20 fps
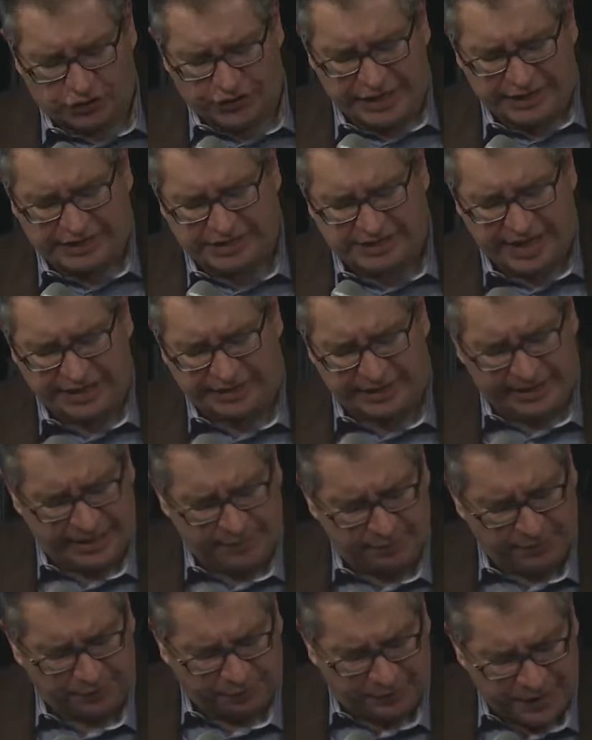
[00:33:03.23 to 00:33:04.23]
they said to
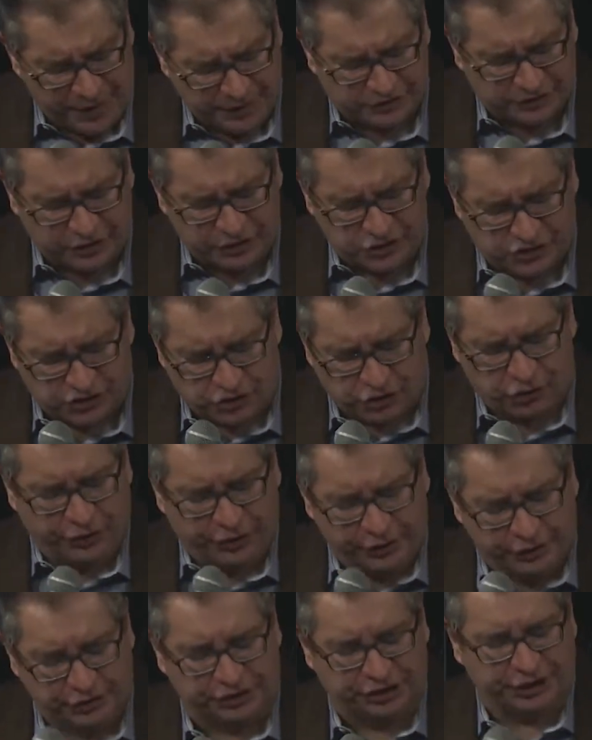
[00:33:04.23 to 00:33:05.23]
him the things
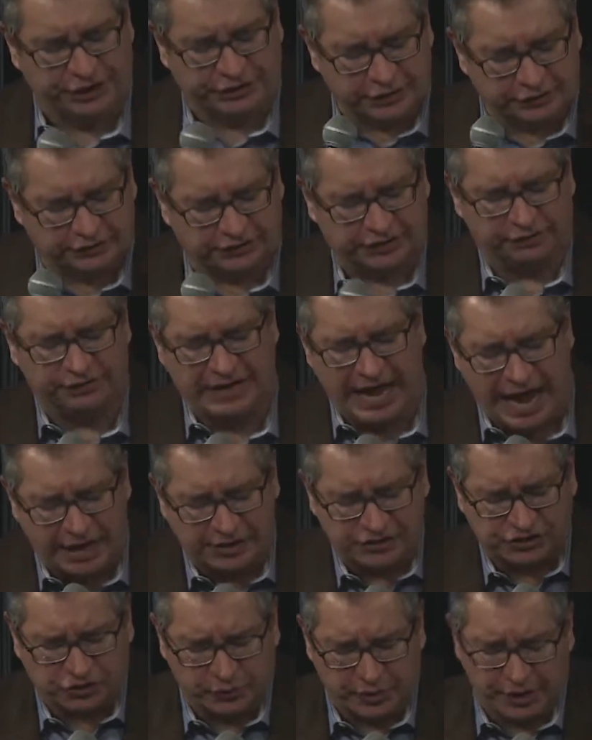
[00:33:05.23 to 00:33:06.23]
concerning Jesus of
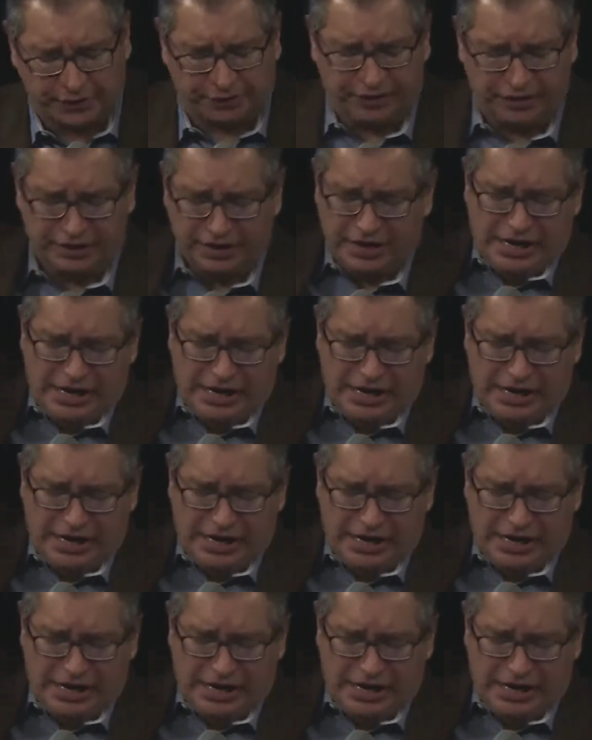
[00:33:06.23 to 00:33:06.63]
Nazareth.